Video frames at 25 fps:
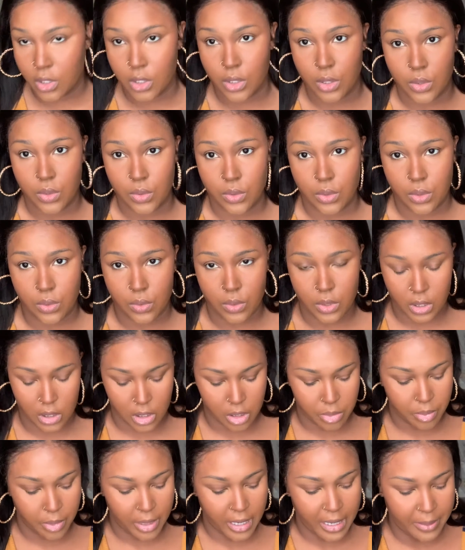to use this
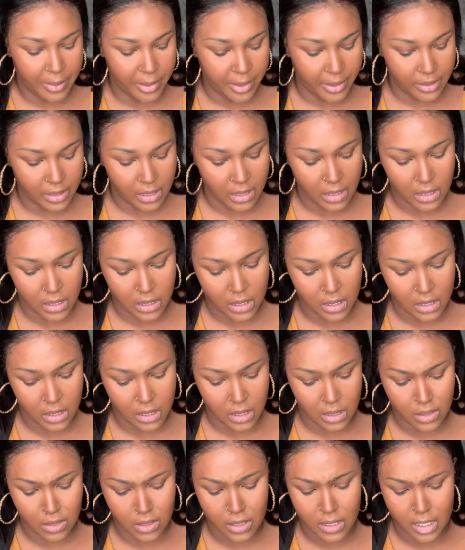primer. This is
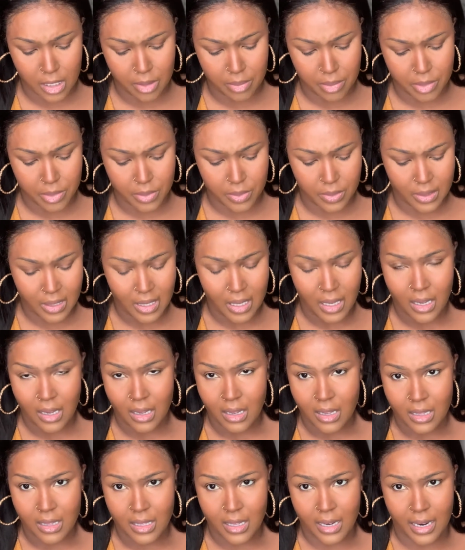another sample
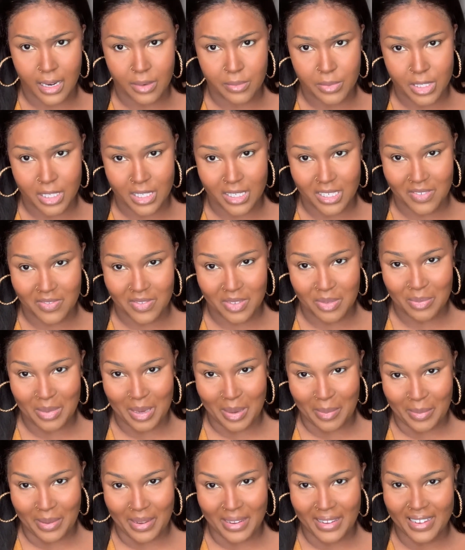that I received in my
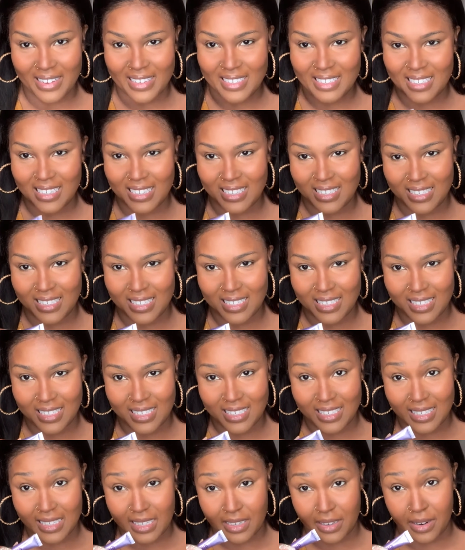box, and this is
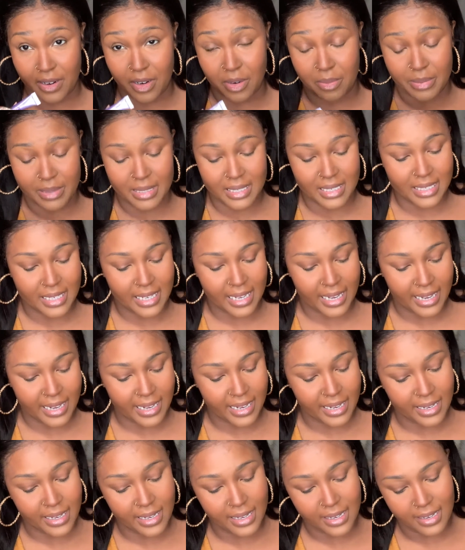the Urban Decay
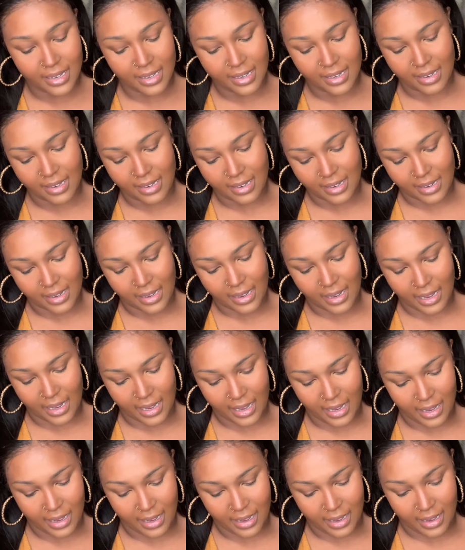
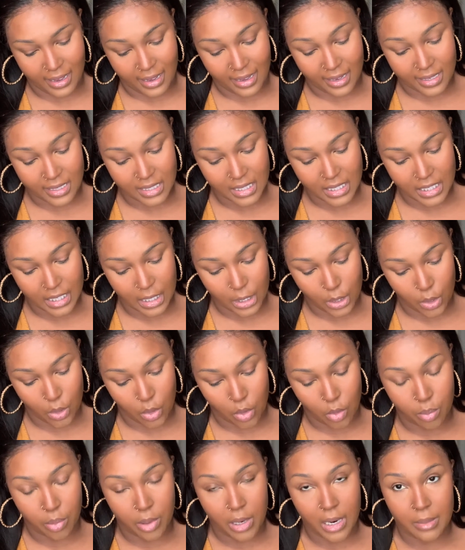eyeshadow
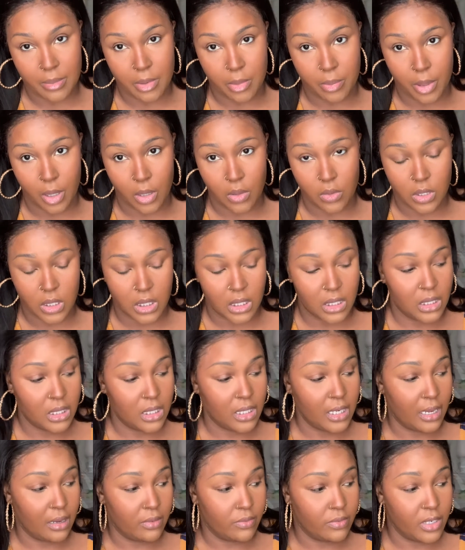primer potion.
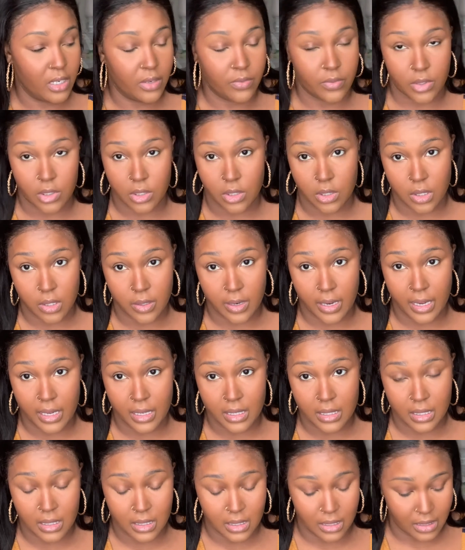I've never tried
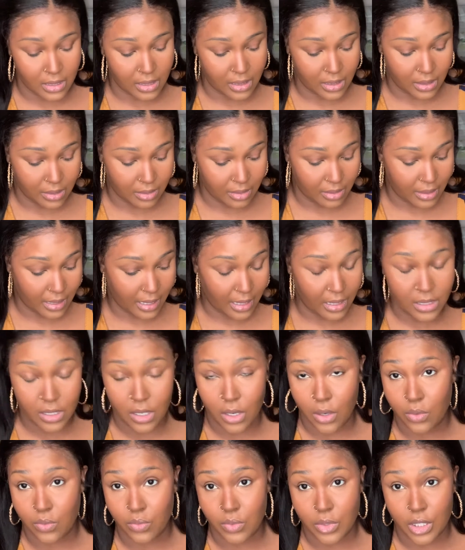this. I
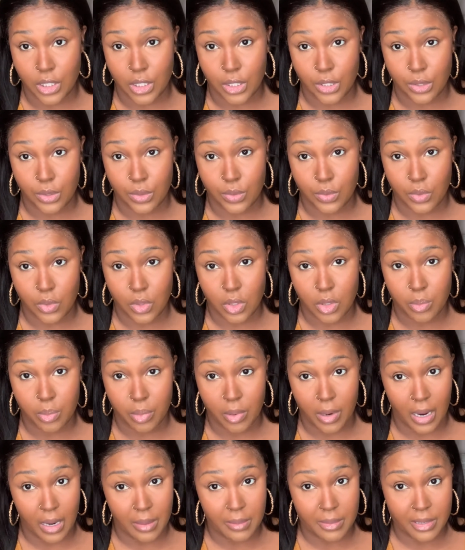don't really use
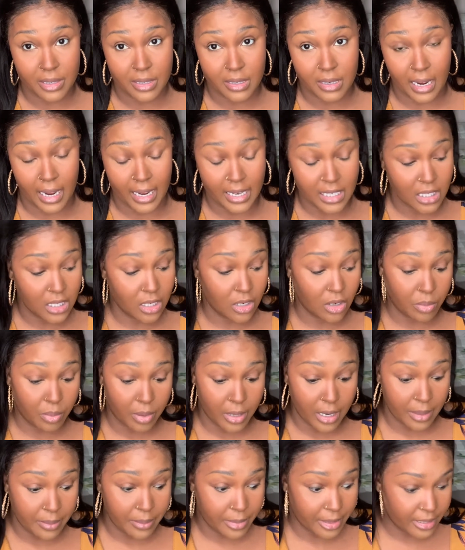eyeshadow
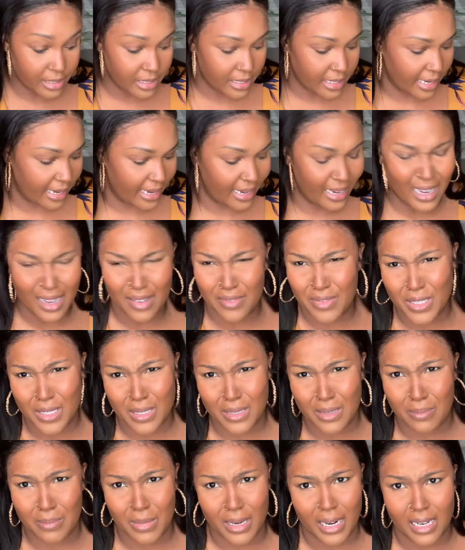primers. I have some,
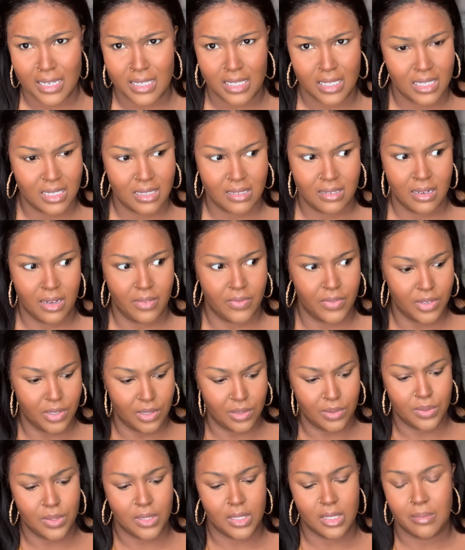but I just never
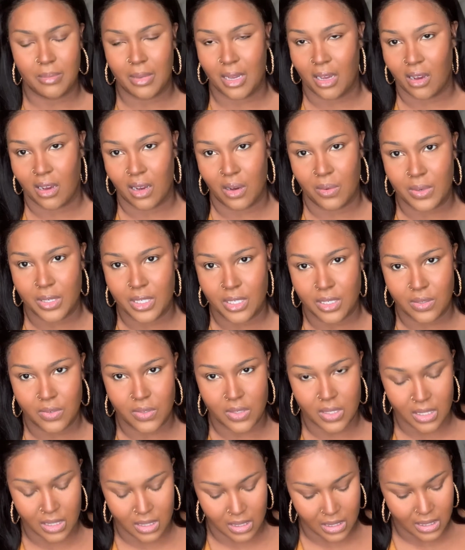use them. I always use
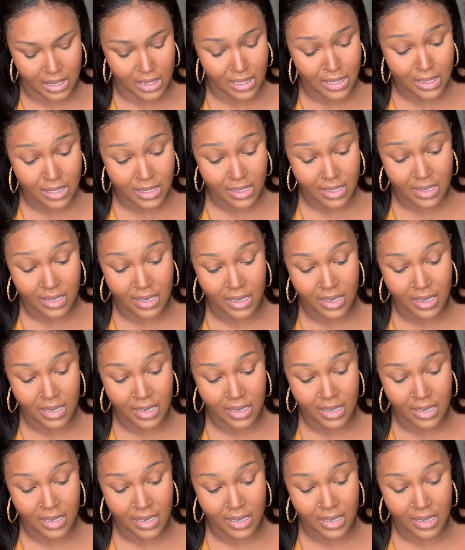concealer.